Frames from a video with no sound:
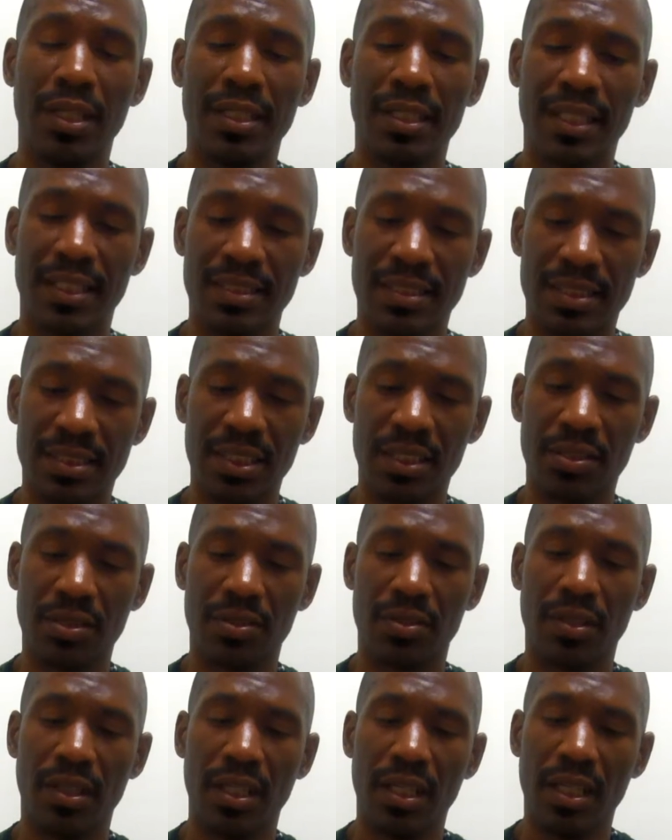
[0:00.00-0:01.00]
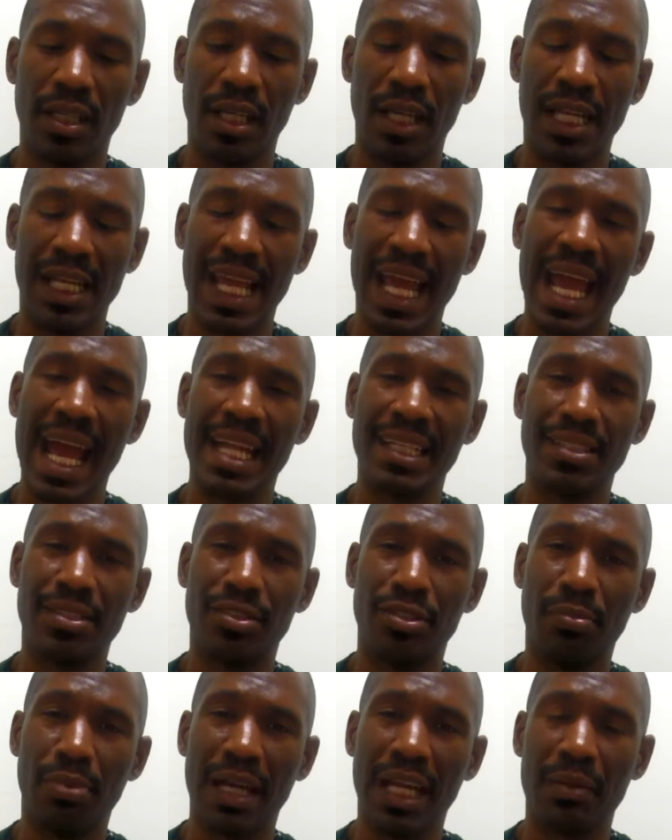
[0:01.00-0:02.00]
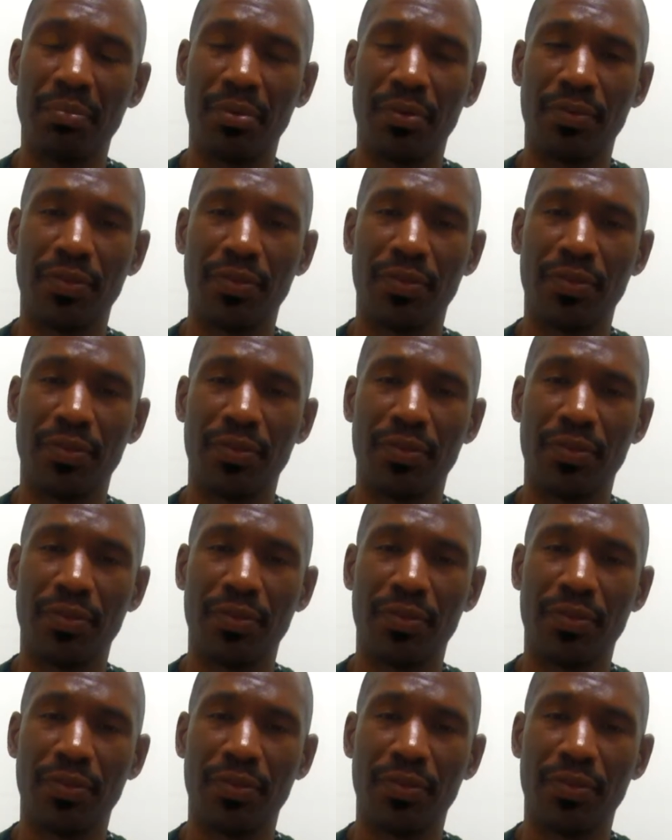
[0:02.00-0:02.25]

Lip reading: consider and add into the paper.